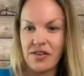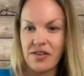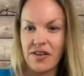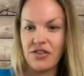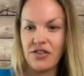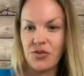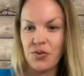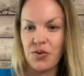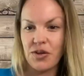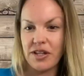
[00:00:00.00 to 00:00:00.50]
So
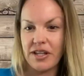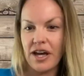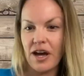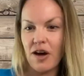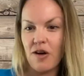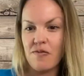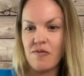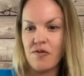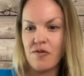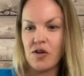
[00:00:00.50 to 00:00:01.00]
that's really
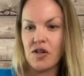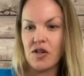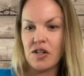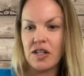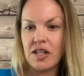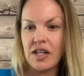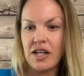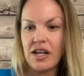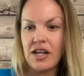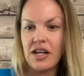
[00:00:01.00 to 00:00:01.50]

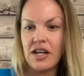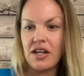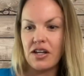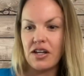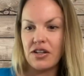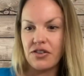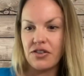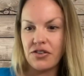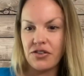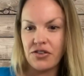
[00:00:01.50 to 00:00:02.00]
helpful.
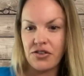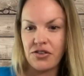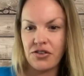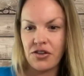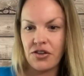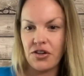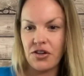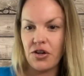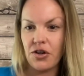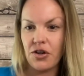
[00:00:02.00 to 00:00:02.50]

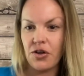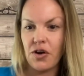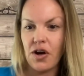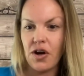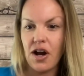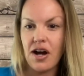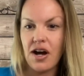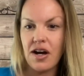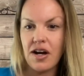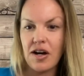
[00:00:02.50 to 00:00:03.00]

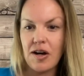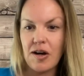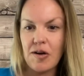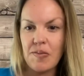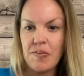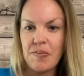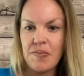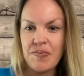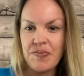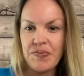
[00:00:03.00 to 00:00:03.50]
too.
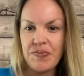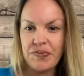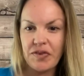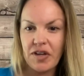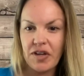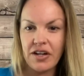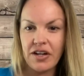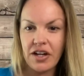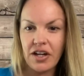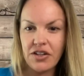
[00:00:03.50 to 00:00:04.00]

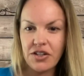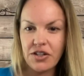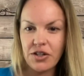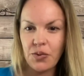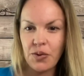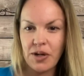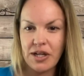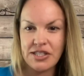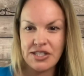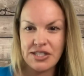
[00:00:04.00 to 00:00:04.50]
Another
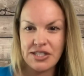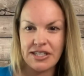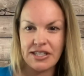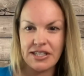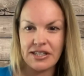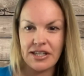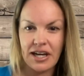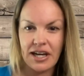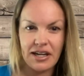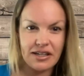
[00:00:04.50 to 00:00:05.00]

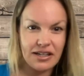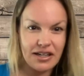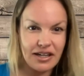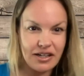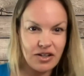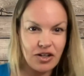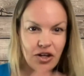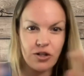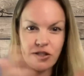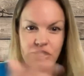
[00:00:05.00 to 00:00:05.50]
question that
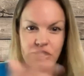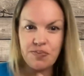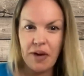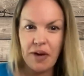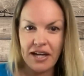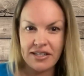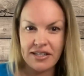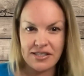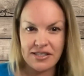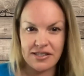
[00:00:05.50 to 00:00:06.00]
kind of goes
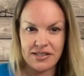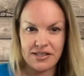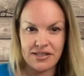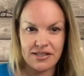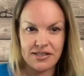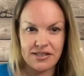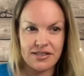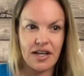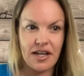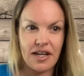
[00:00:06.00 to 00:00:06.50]
back to this
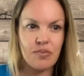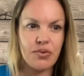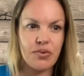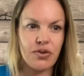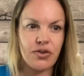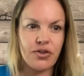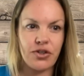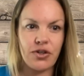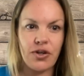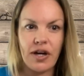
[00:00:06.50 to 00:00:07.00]

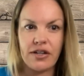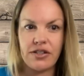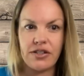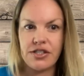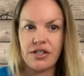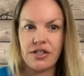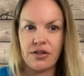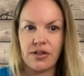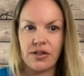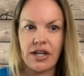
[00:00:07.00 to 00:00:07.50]
example, you had
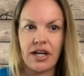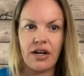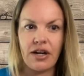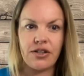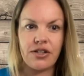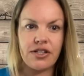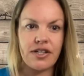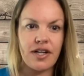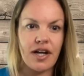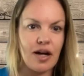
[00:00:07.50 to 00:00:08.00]
shown
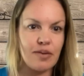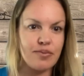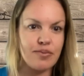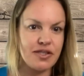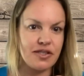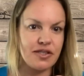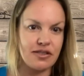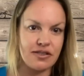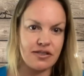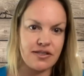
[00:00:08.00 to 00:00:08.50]

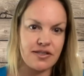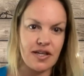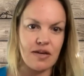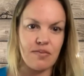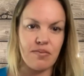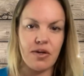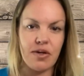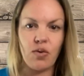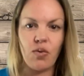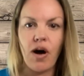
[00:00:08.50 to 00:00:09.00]
countertops in, say,
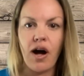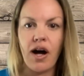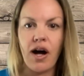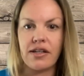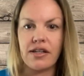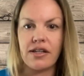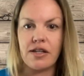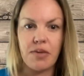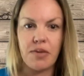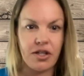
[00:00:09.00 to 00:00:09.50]

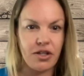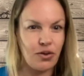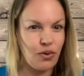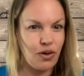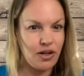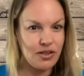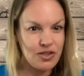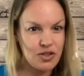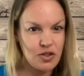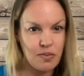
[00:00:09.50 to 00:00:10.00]
Milwaukee, but you
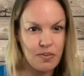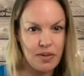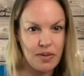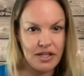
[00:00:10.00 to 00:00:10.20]
also